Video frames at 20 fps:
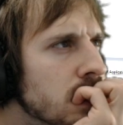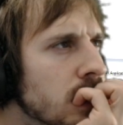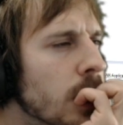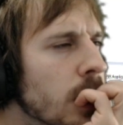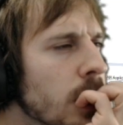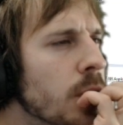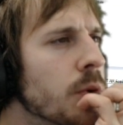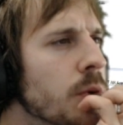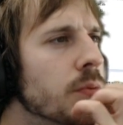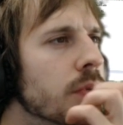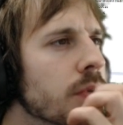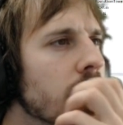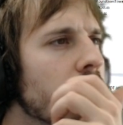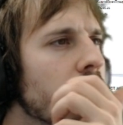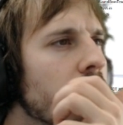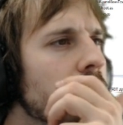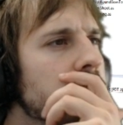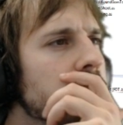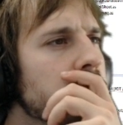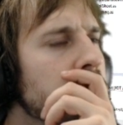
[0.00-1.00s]
Oh, there
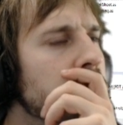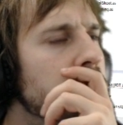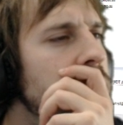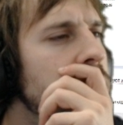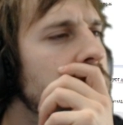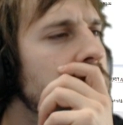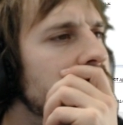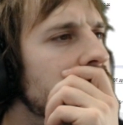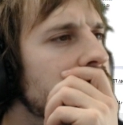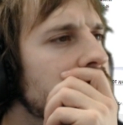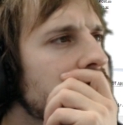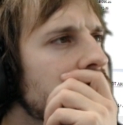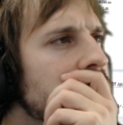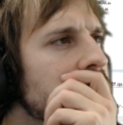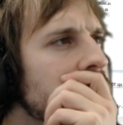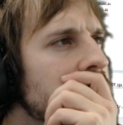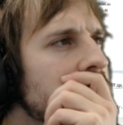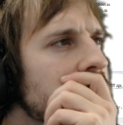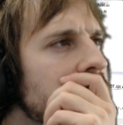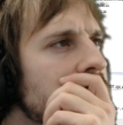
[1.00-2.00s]
are some
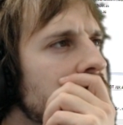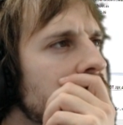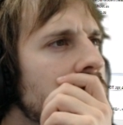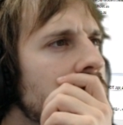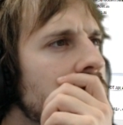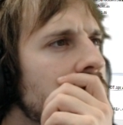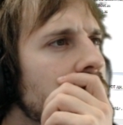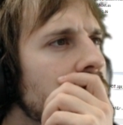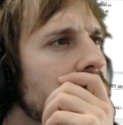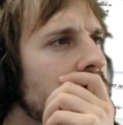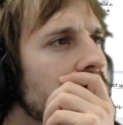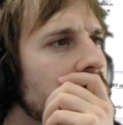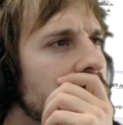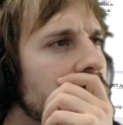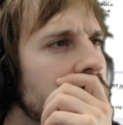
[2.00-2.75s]
Oh,